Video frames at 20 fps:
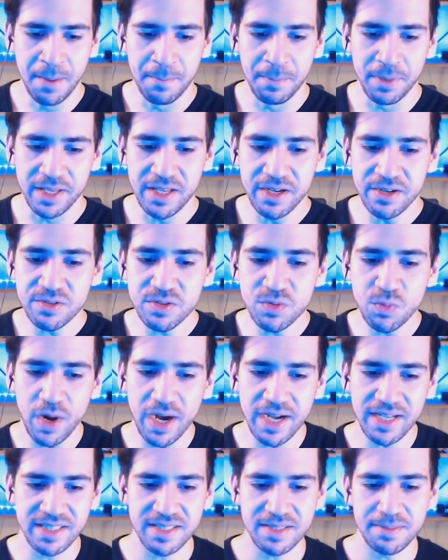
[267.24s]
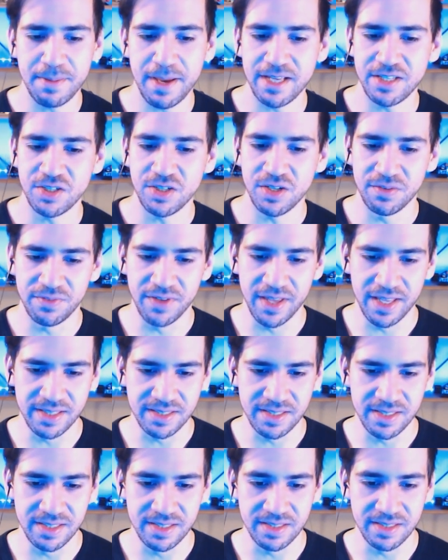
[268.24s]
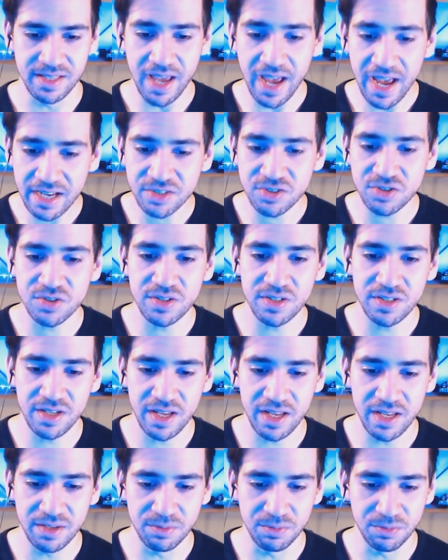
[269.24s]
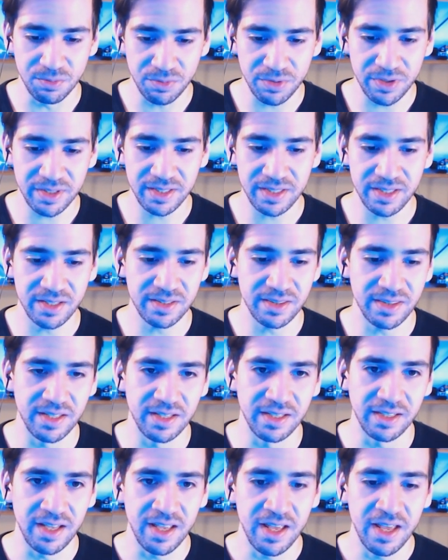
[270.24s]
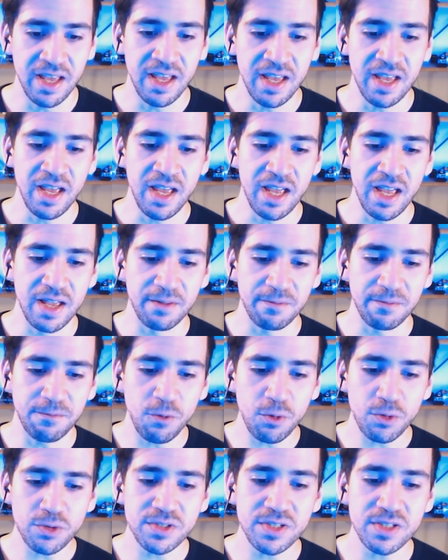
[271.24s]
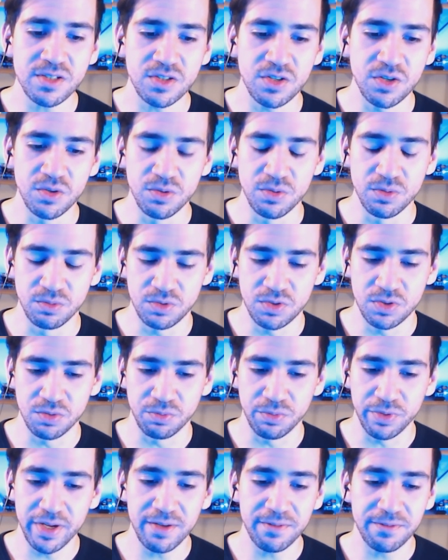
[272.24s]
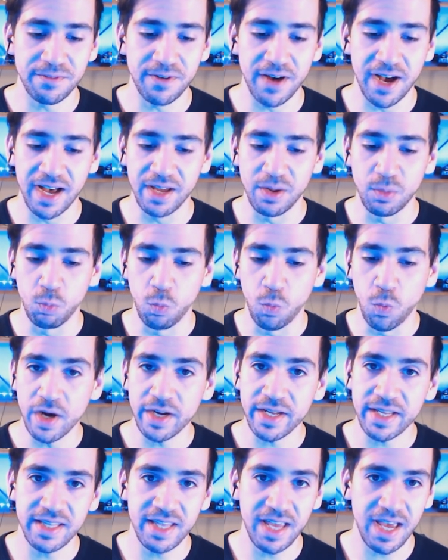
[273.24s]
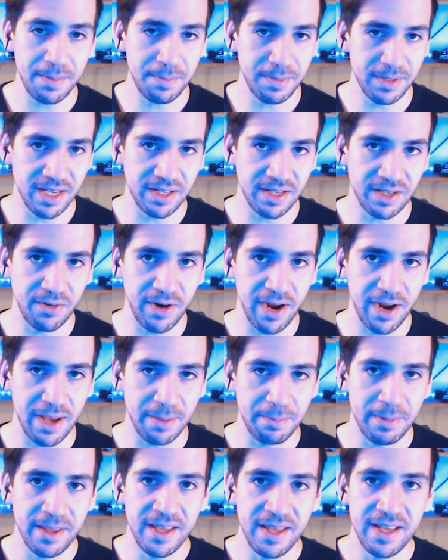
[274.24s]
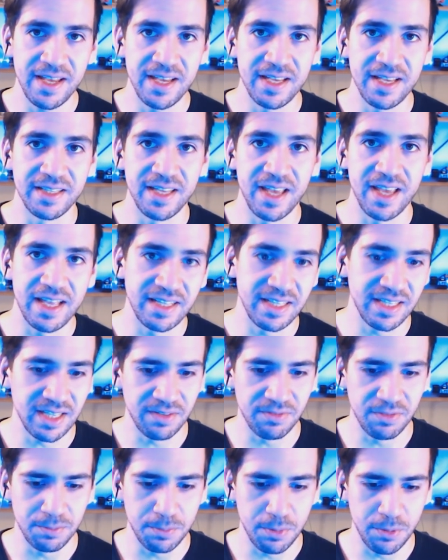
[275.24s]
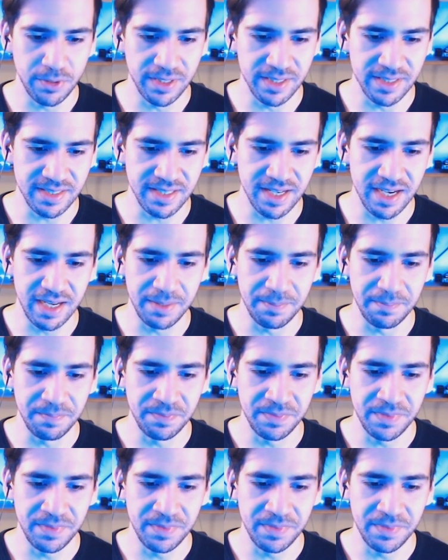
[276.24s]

But here's why dispatching events is actually a really good thing it forces you to reify what can happen at your app in any given point in time.